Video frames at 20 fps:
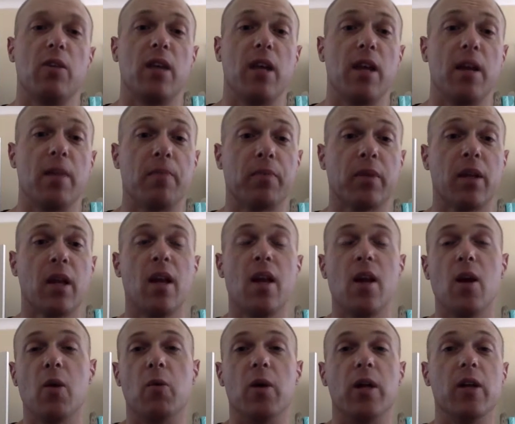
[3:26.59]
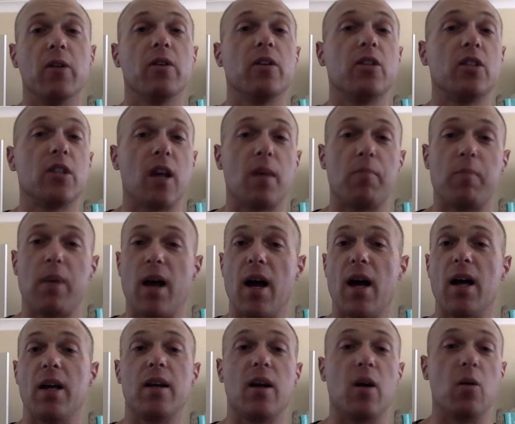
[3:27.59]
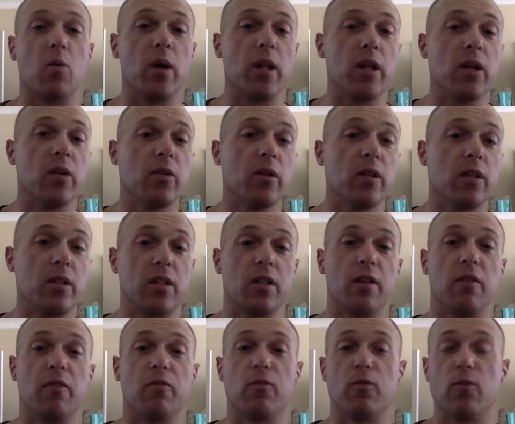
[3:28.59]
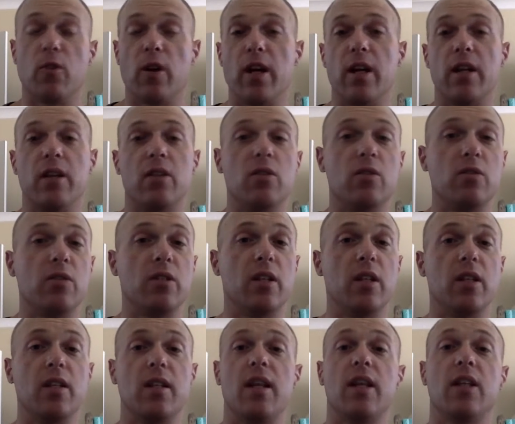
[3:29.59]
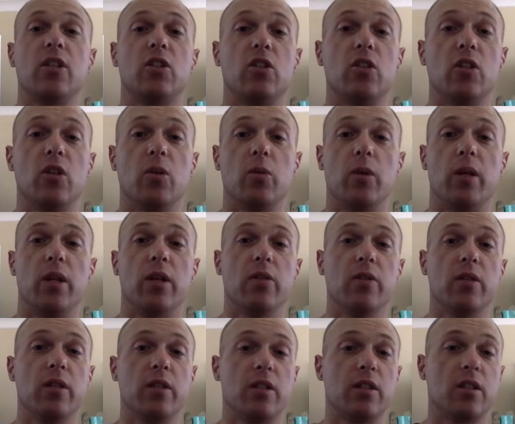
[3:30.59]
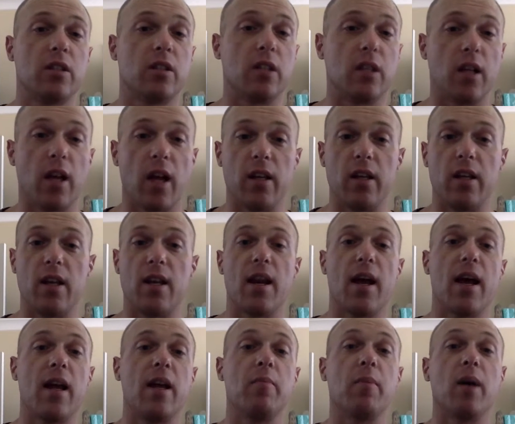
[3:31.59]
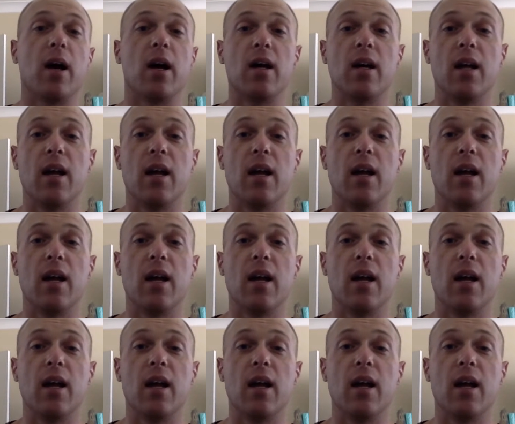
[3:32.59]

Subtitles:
Now, whether it's your partner, whether it's your friend who's sitting next to you, whether it's, your neighbour,